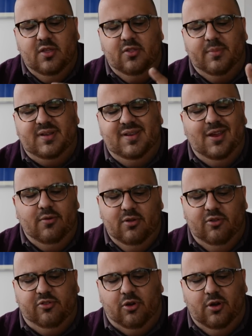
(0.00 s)
the
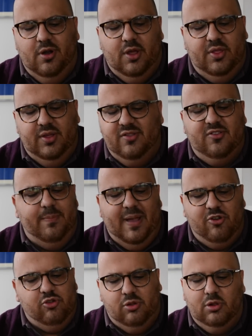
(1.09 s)
materials are nothing
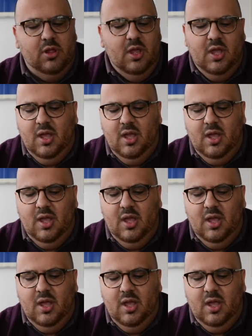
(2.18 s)
special.